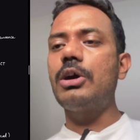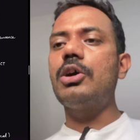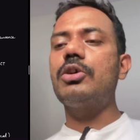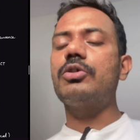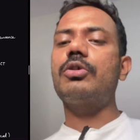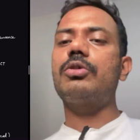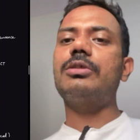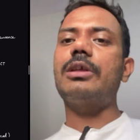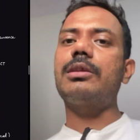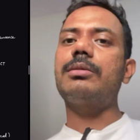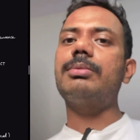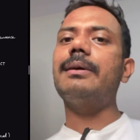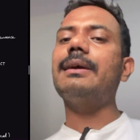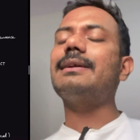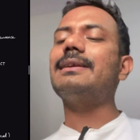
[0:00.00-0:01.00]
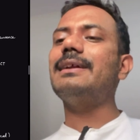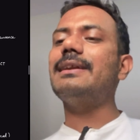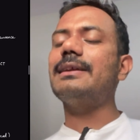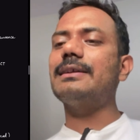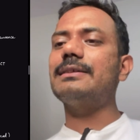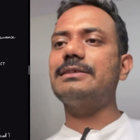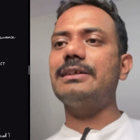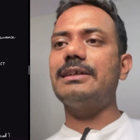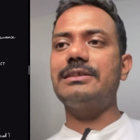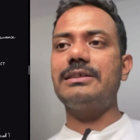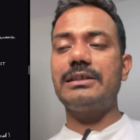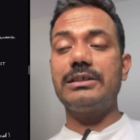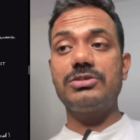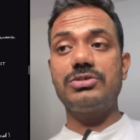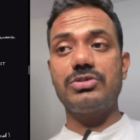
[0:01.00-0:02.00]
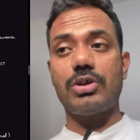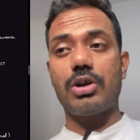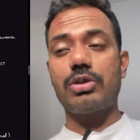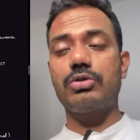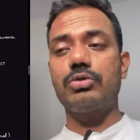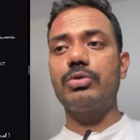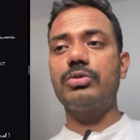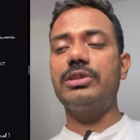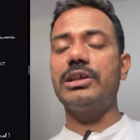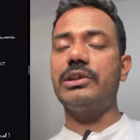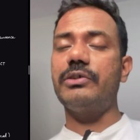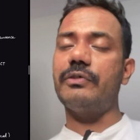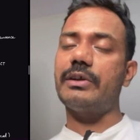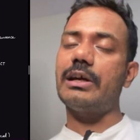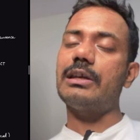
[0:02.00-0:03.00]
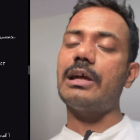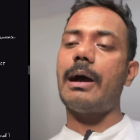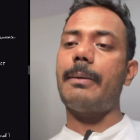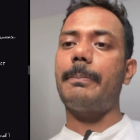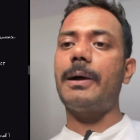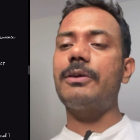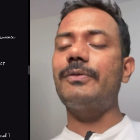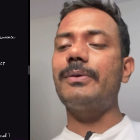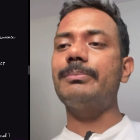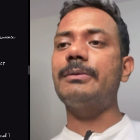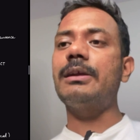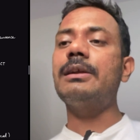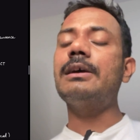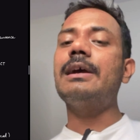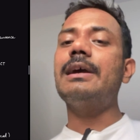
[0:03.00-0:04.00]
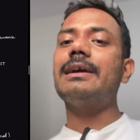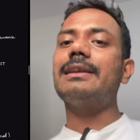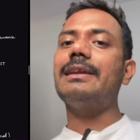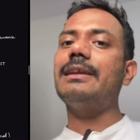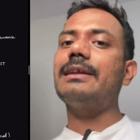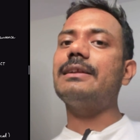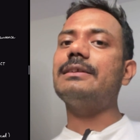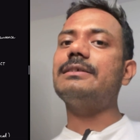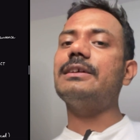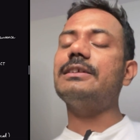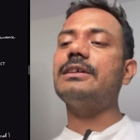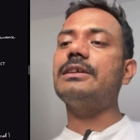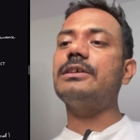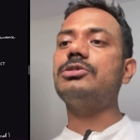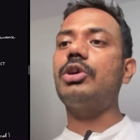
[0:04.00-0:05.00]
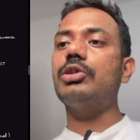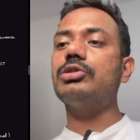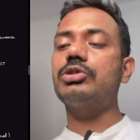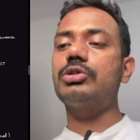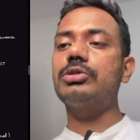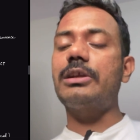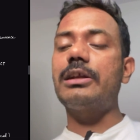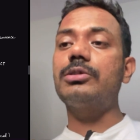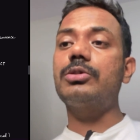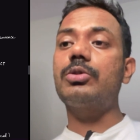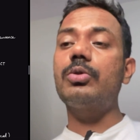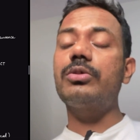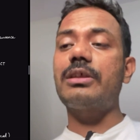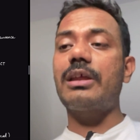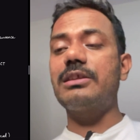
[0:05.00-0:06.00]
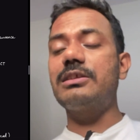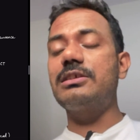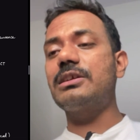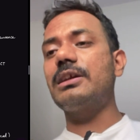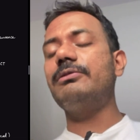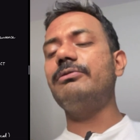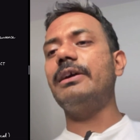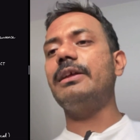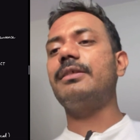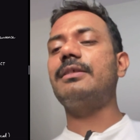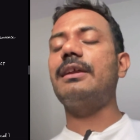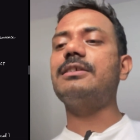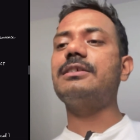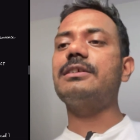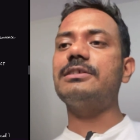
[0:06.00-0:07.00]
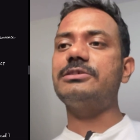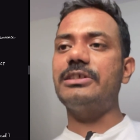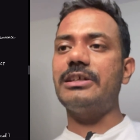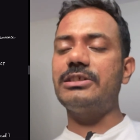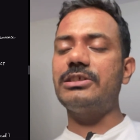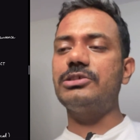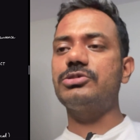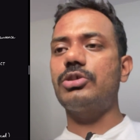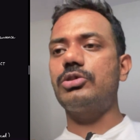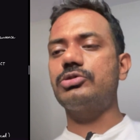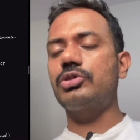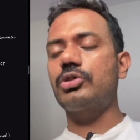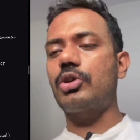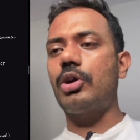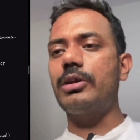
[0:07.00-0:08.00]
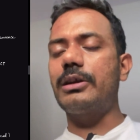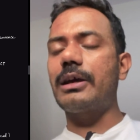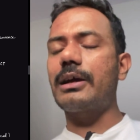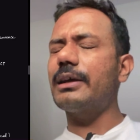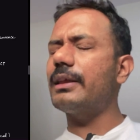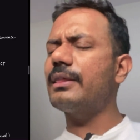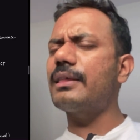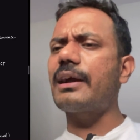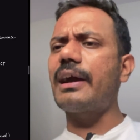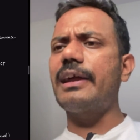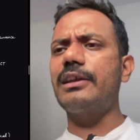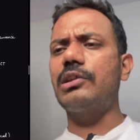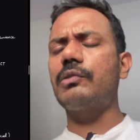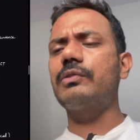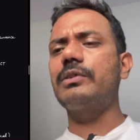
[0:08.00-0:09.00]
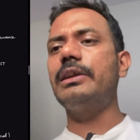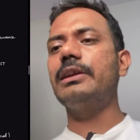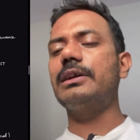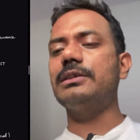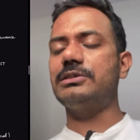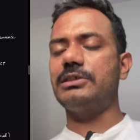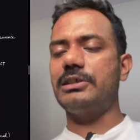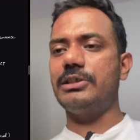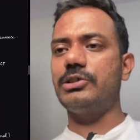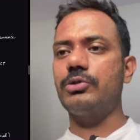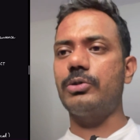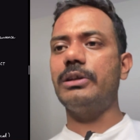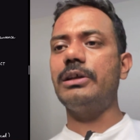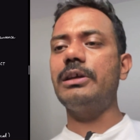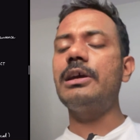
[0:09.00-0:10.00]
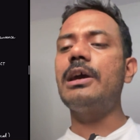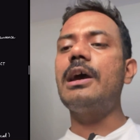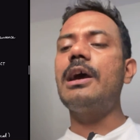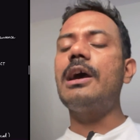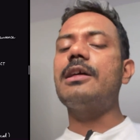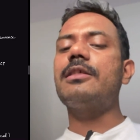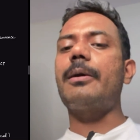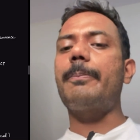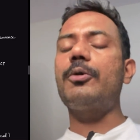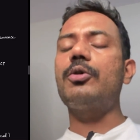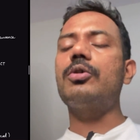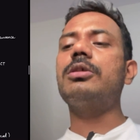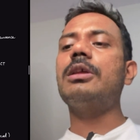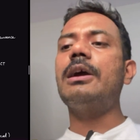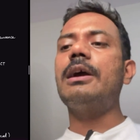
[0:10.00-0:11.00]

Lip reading: So that's why clinical staging is not so significant. Apart from that, clinical staging is also done through surgical way. Surgical staging is also called is a kind of clinical staging only. Suppose